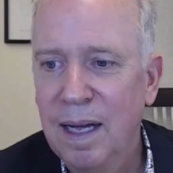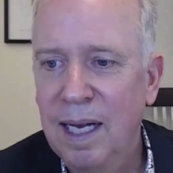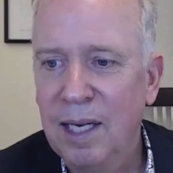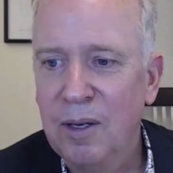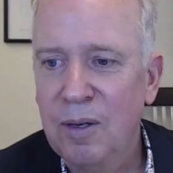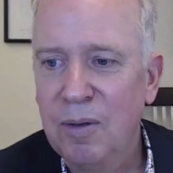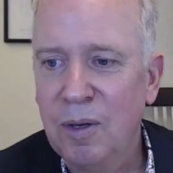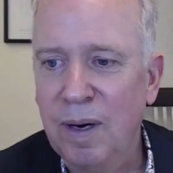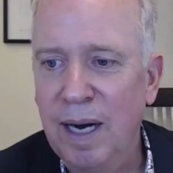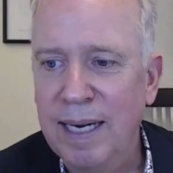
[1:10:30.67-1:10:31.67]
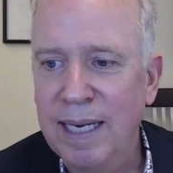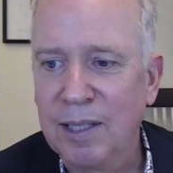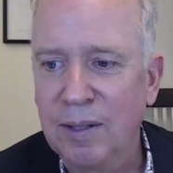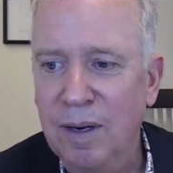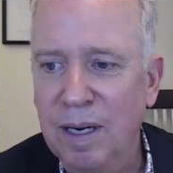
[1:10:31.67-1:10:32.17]
Hello, Lori. Hi,
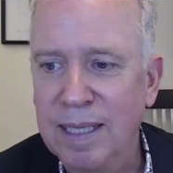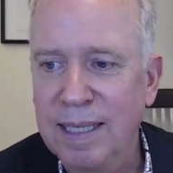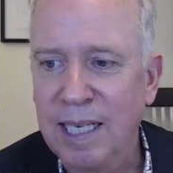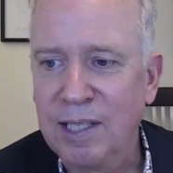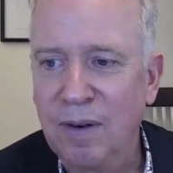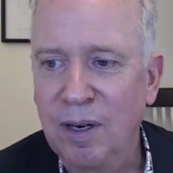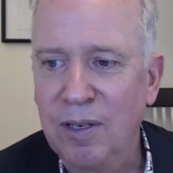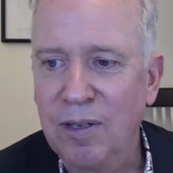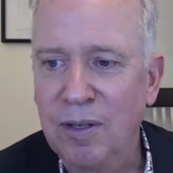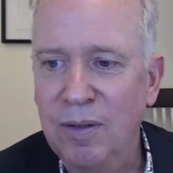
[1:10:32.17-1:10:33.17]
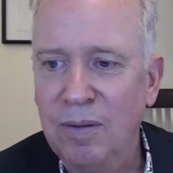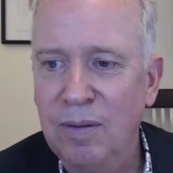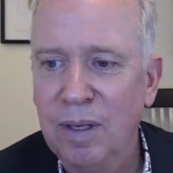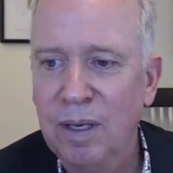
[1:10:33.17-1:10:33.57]
Dr. Ross. Thanks for all you do.